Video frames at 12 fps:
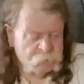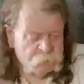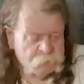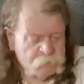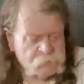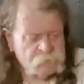
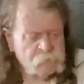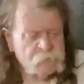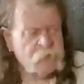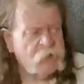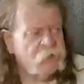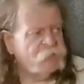possible
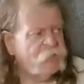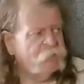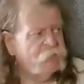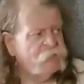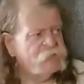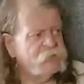life
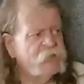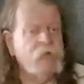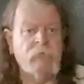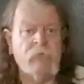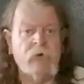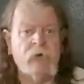habits.
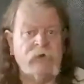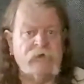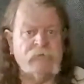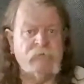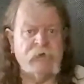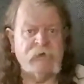Bragi's
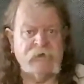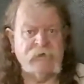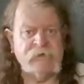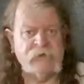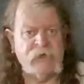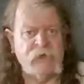back in
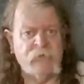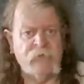town.